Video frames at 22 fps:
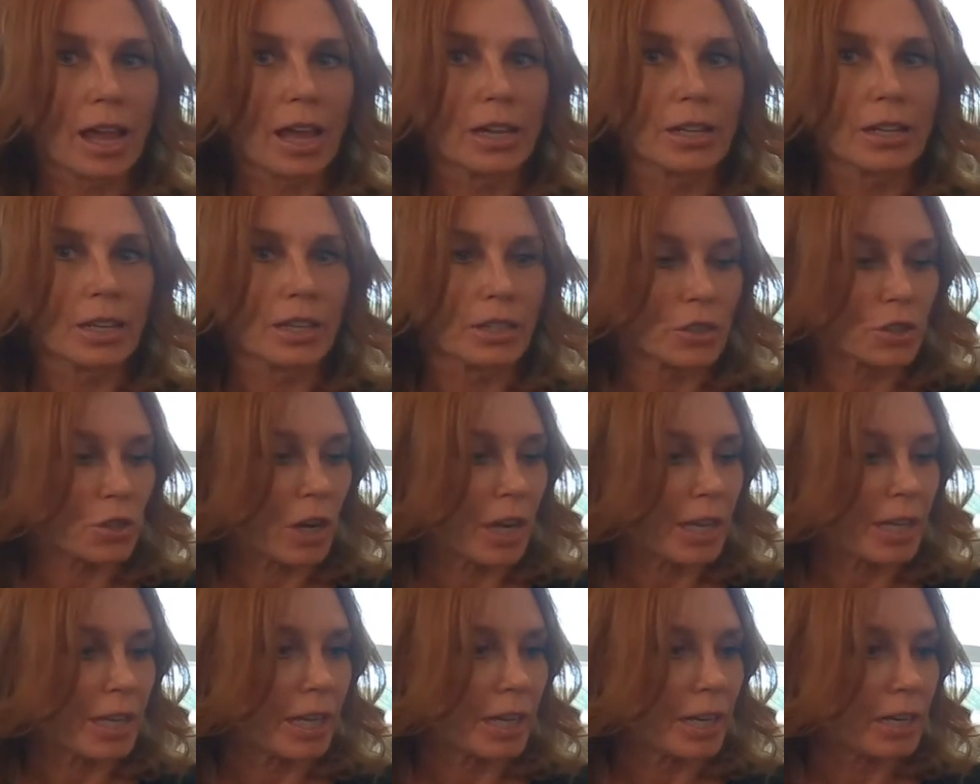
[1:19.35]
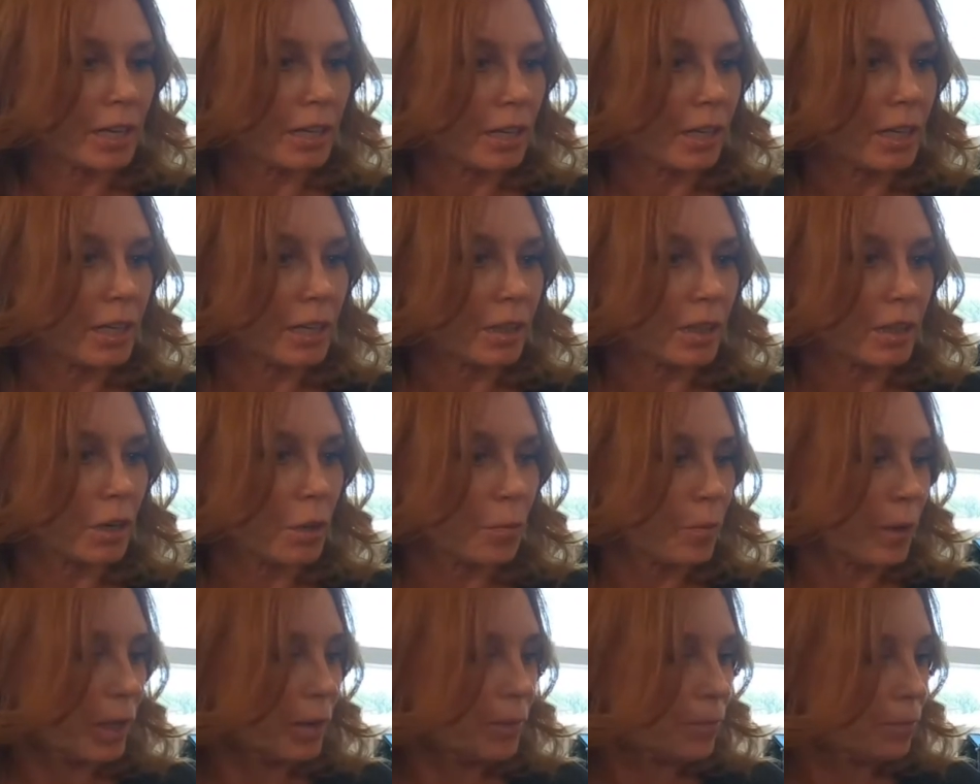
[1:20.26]
and then try again in a little
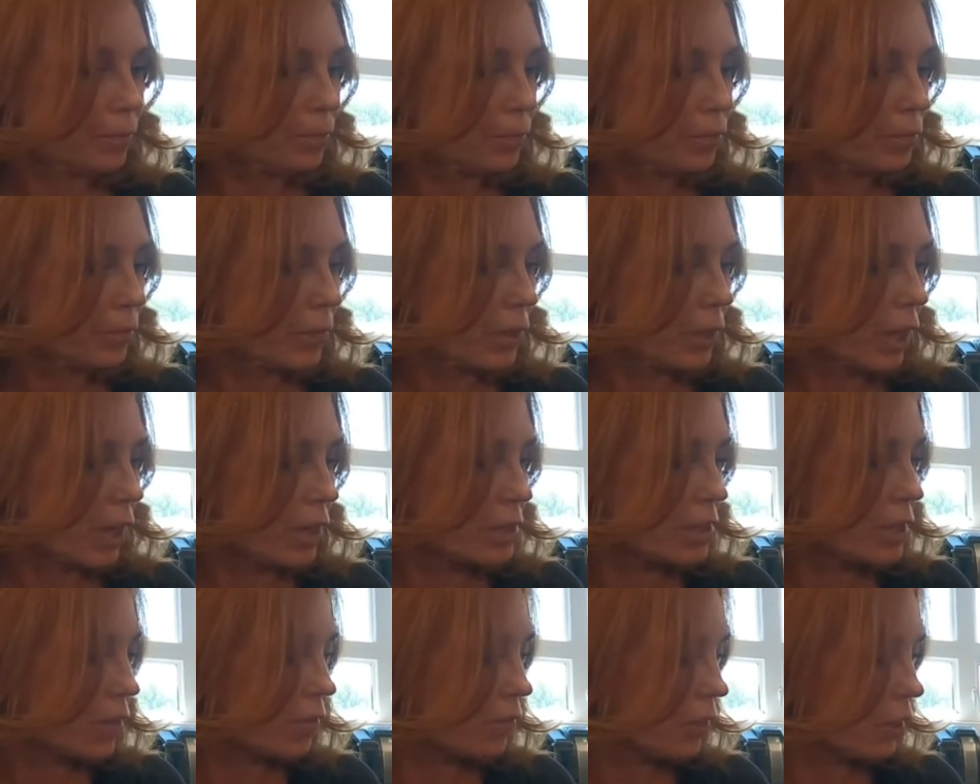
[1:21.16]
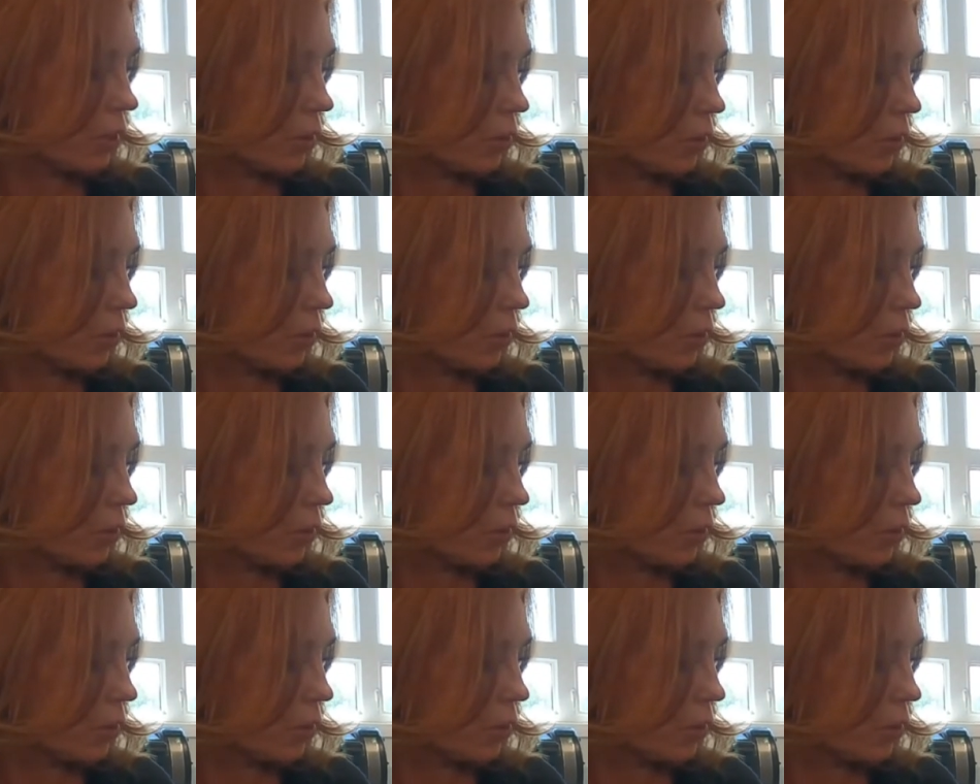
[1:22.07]
bit. How does that feel?